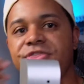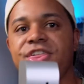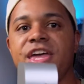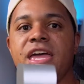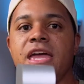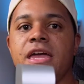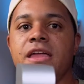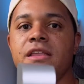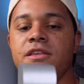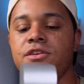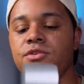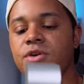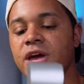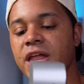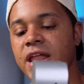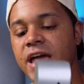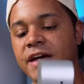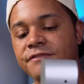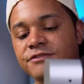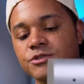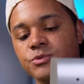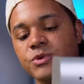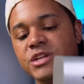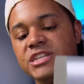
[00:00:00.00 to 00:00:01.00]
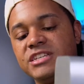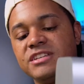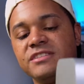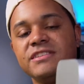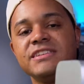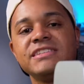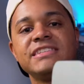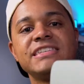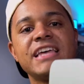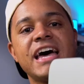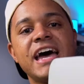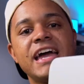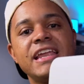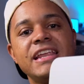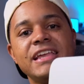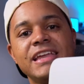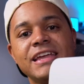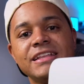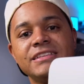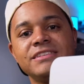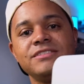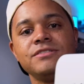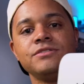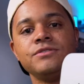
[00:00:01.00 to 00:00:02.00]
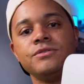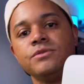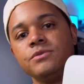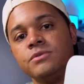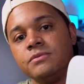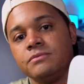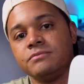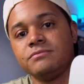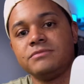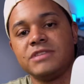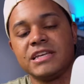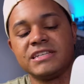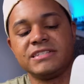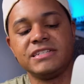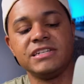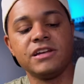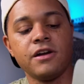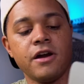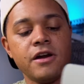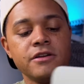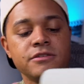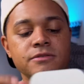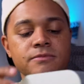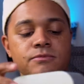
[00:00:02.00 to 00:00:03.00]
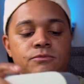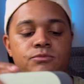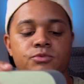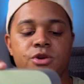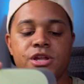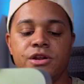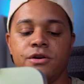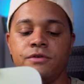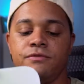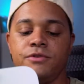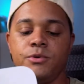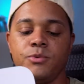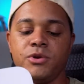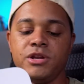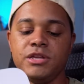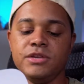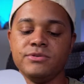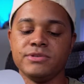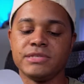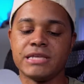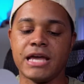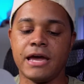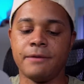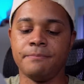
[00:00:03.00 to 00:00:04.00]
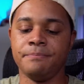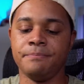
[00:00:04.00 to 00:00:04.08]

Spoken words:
then you kind of have to reach to the side to get to the SD card reader if you want to use that.